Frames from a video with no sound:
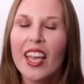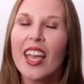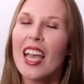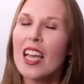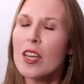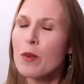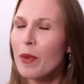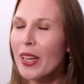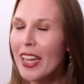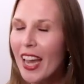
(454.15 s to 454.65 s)

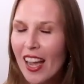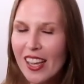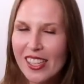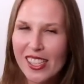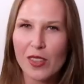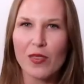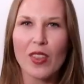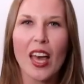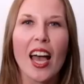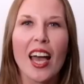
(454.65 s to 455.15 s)
And because
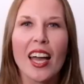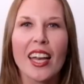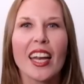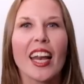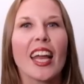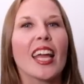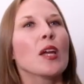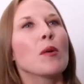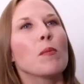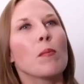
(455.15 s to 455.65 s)
of that,
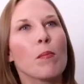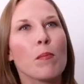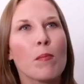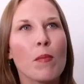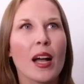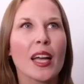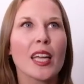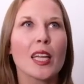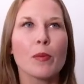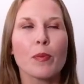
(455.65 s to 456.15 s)
it
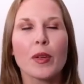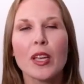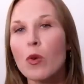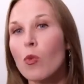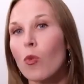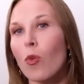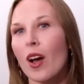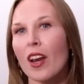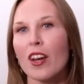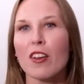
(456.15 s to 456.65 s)
might be
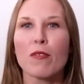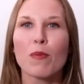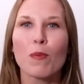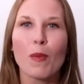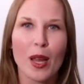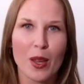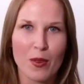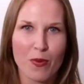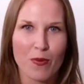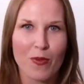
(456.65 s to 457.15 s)
one of
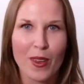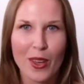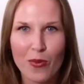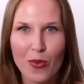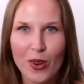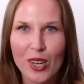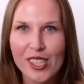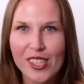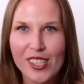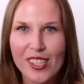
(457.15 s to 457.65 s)
my
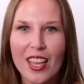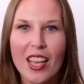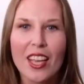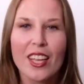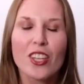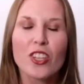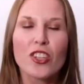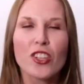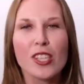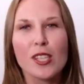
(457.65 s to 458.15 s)
favorites
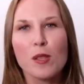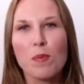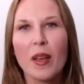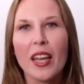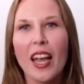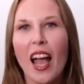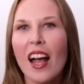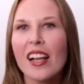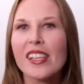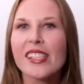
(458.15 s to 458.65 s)
just
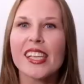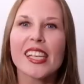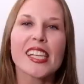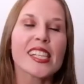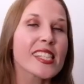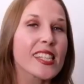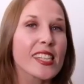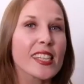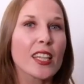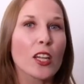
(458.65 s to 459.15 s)
because
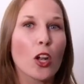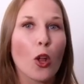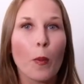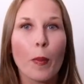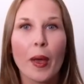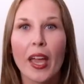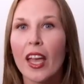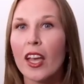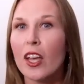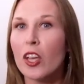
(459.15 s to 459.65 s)
it's a little
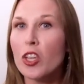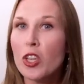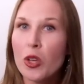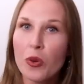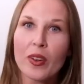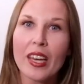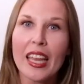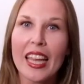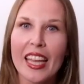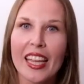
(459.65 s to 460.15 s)
bit
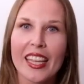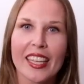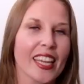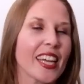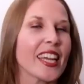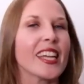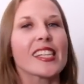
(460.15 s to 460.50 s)
unique.